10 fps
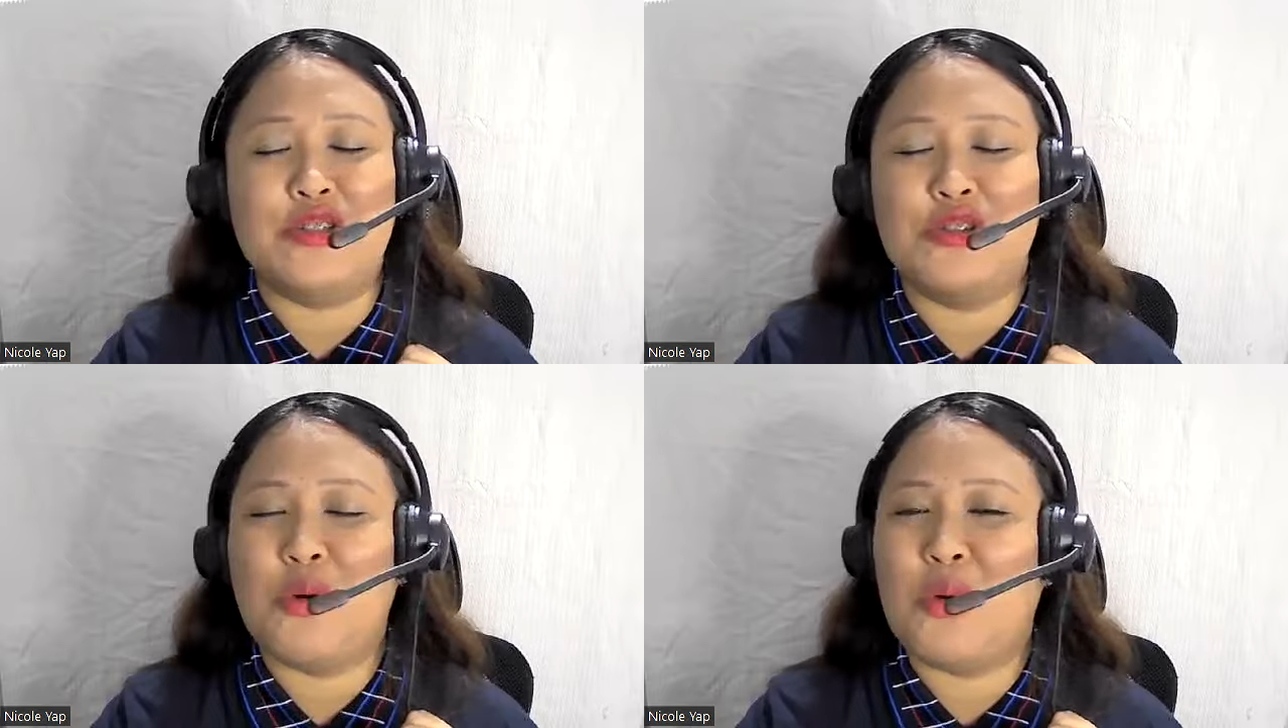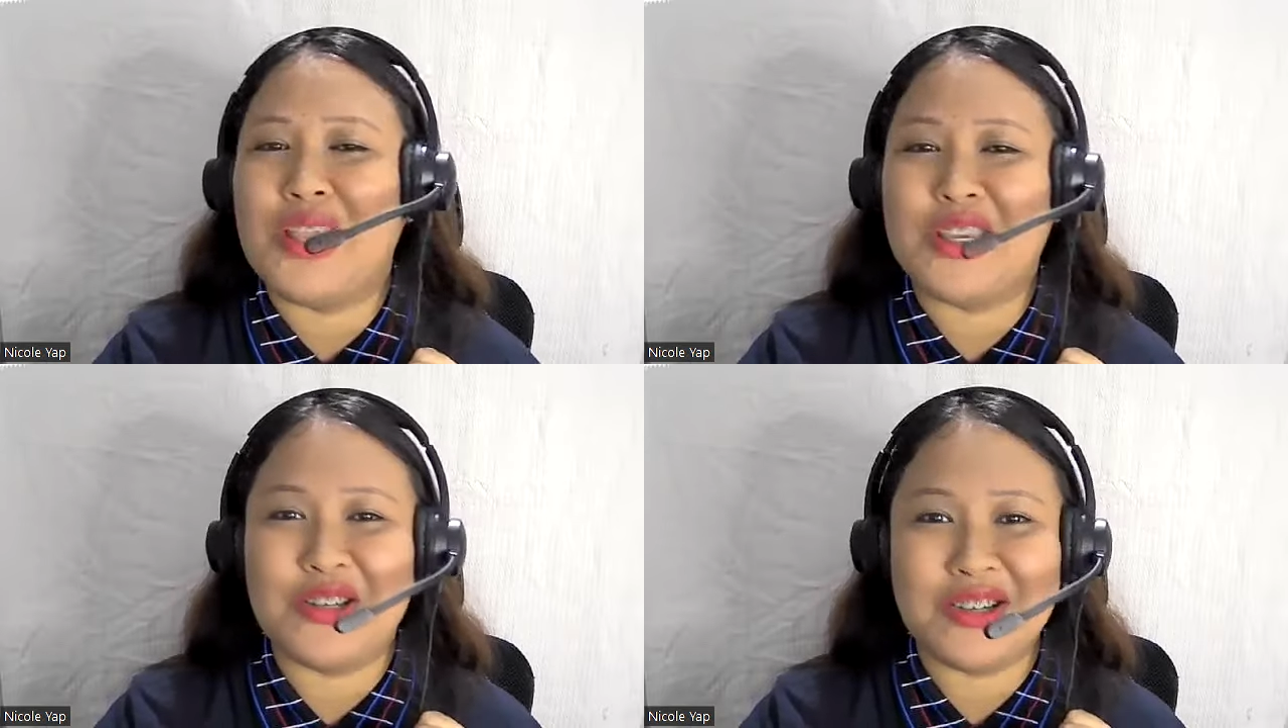
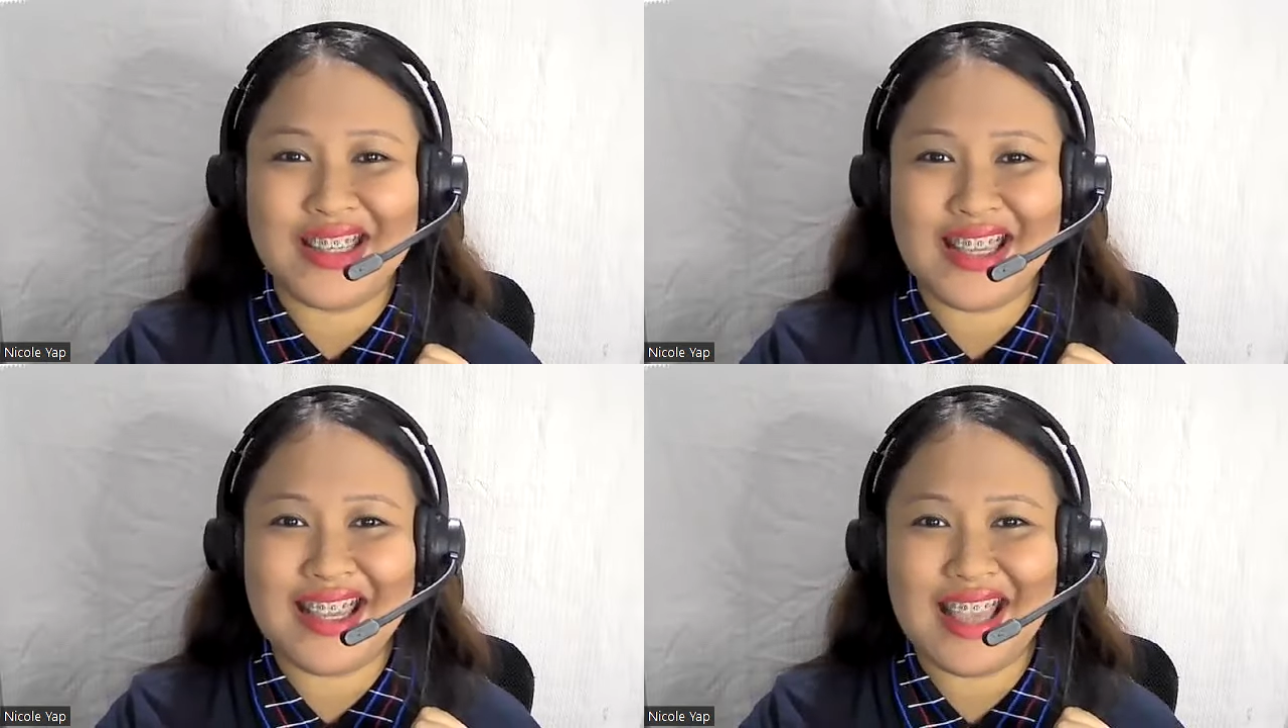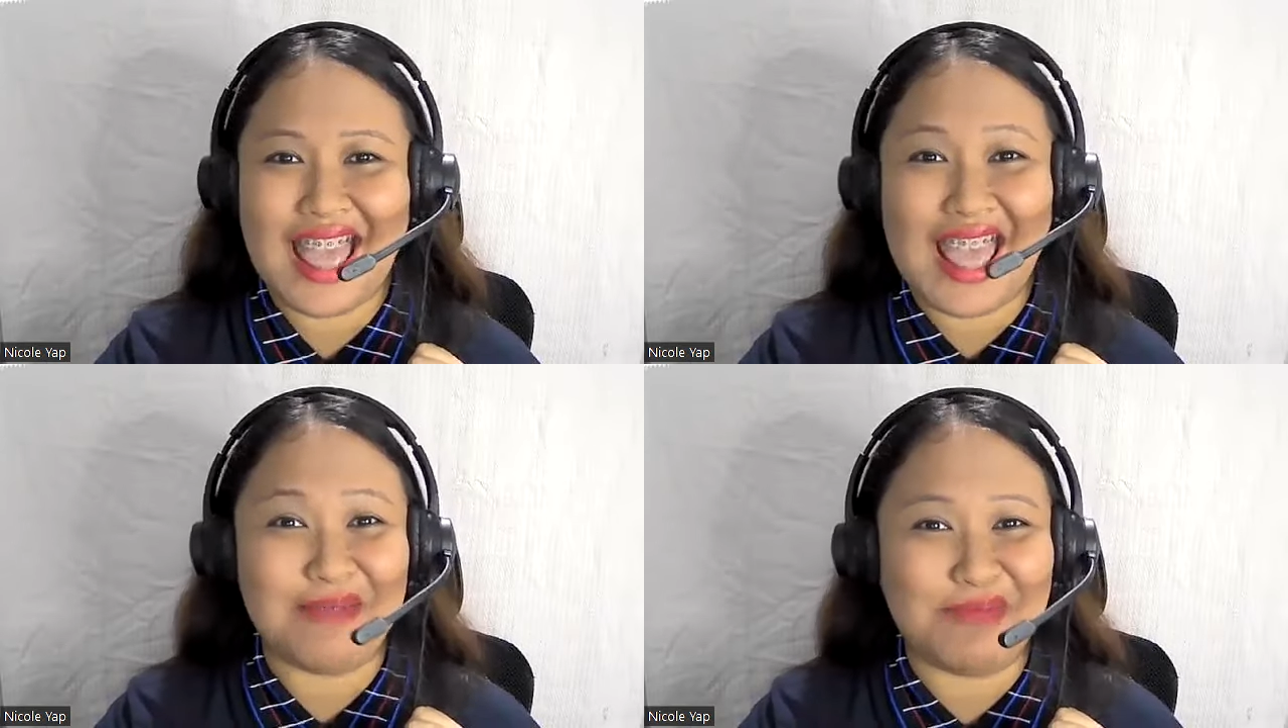enjoy
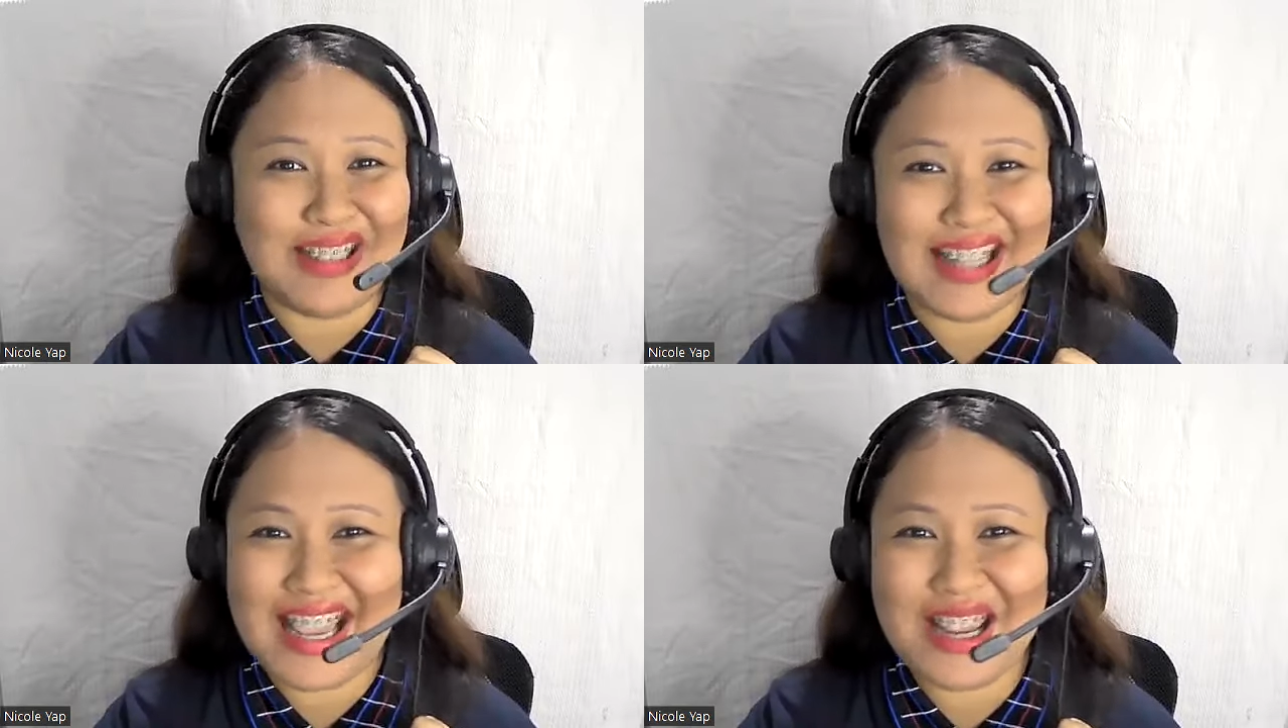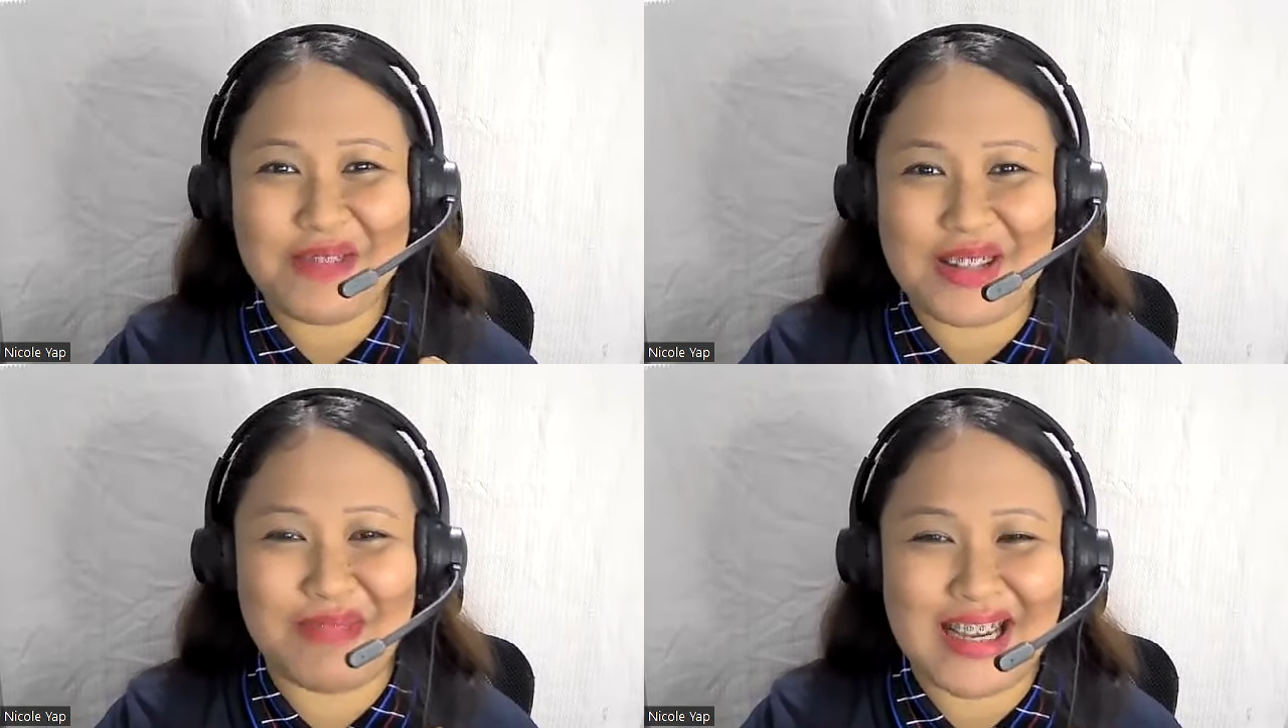cooking and
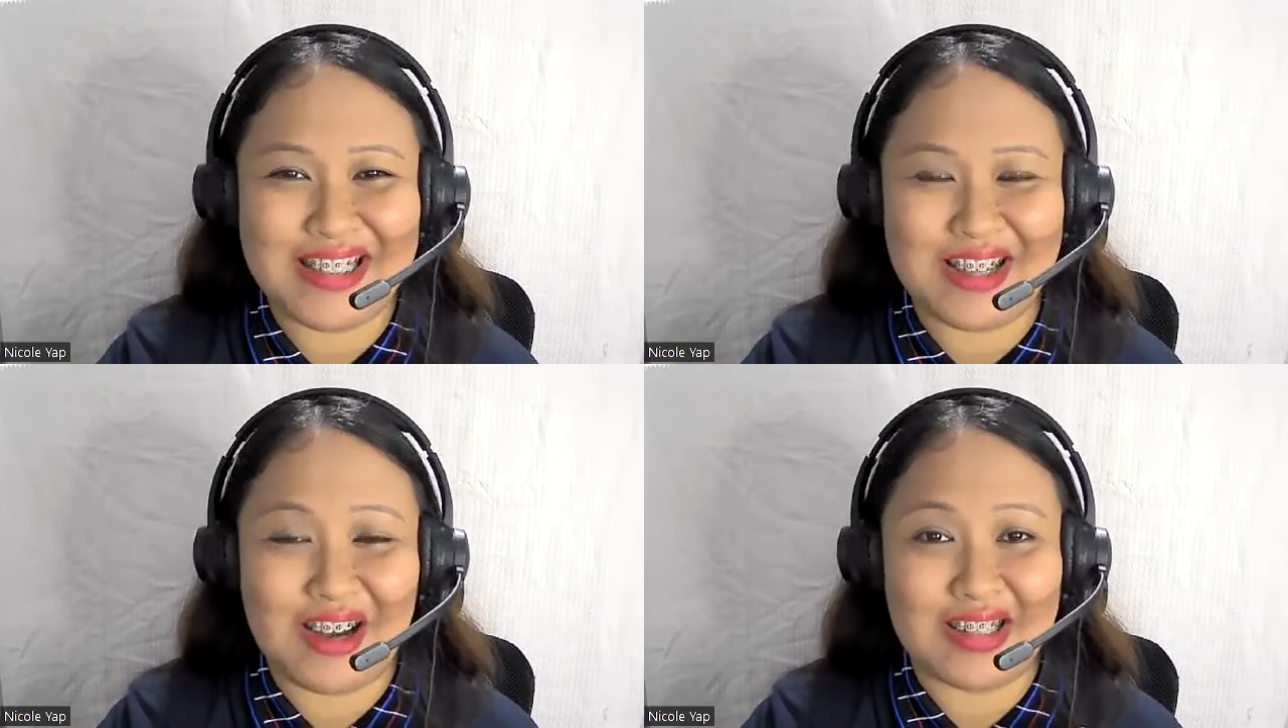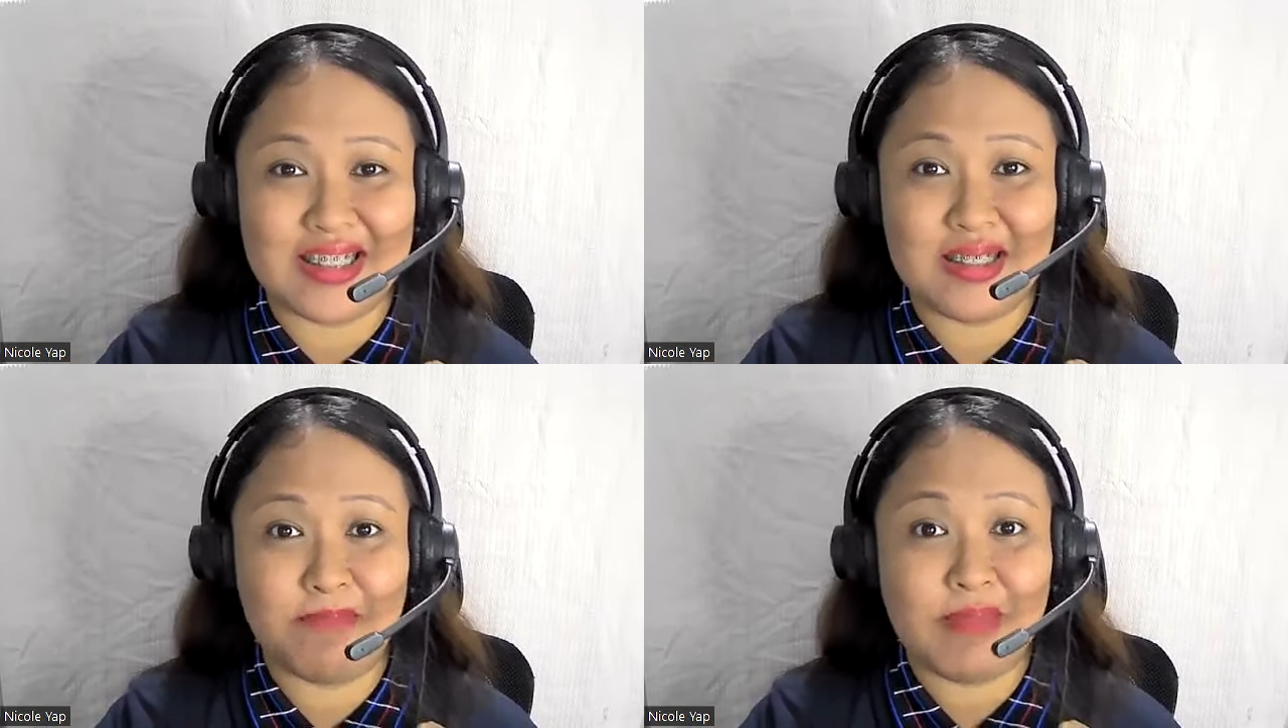playing with my
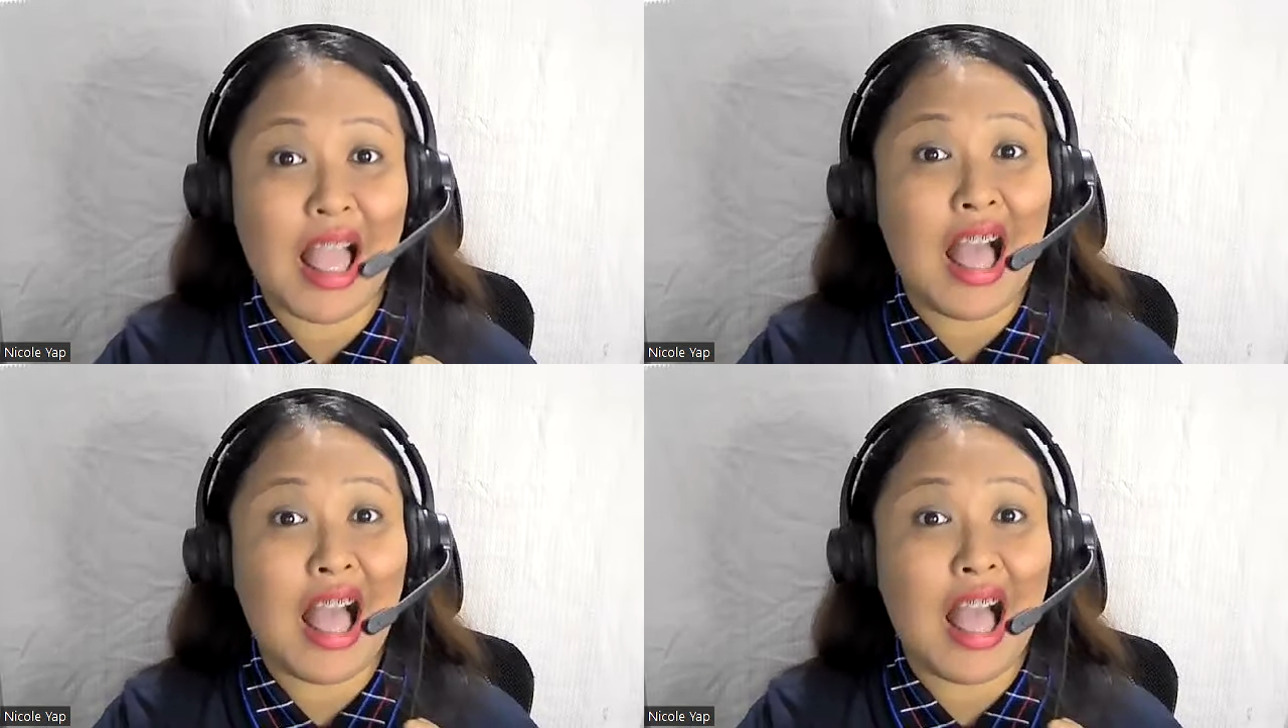dogs.